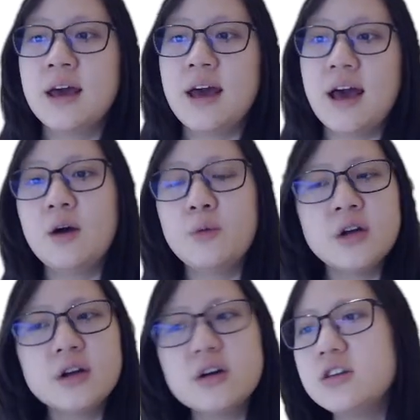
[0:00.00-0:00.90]
Uh, we're
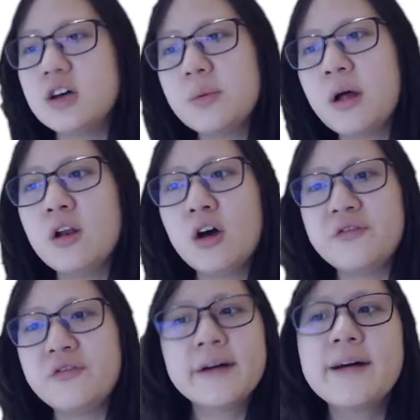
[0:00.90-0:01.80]
not going to talk about a lot of
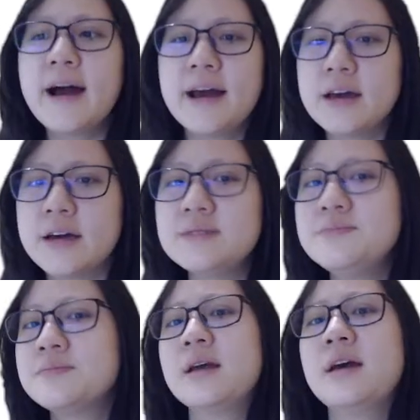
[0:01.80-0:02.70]
fungi here,
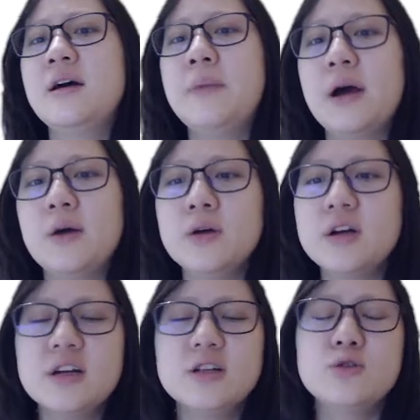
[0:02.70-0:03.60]
but we're
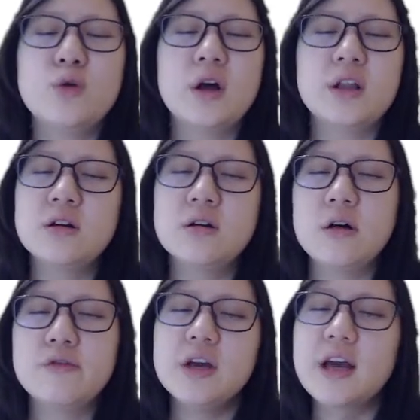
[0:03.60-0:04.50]
going to do a
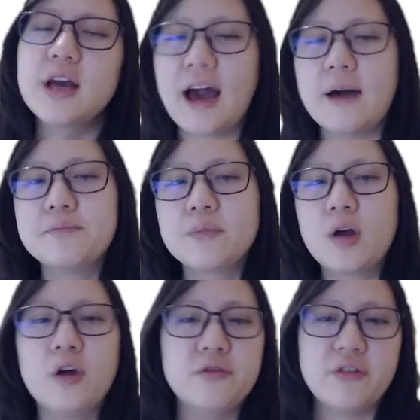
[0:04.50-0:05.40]
little recap
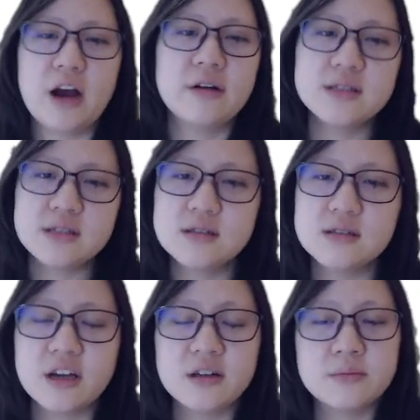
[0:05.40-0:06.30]
on
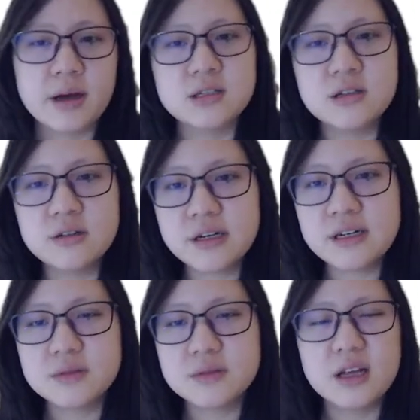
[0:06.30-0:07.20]
viruses and bacteria,
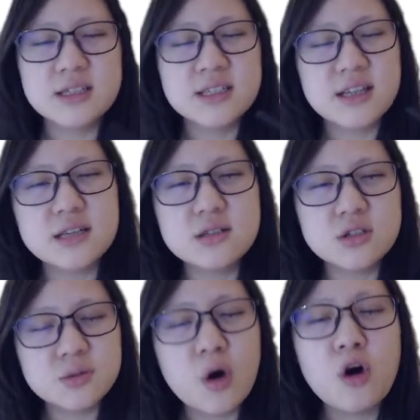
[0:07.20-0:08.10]
slight
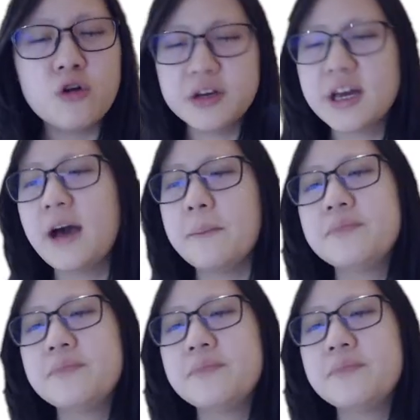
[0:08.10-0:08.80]
small recap,